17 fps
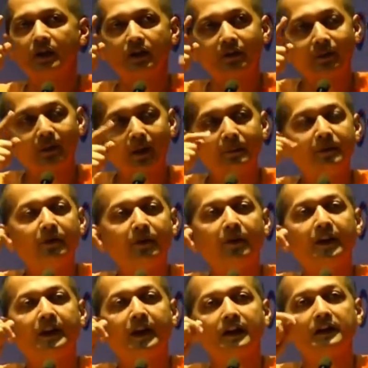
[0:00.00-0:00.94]
Swami
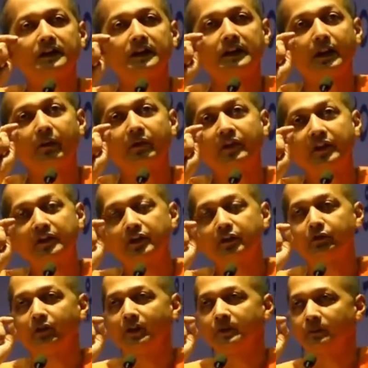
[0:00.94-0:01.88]
Vivekananda gives us
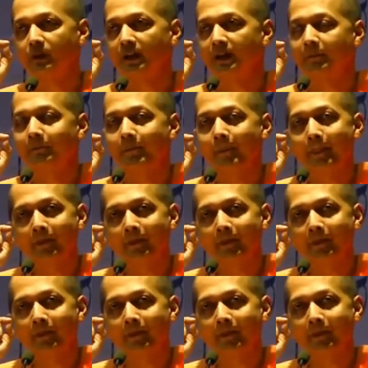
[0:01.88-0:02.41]
the formula.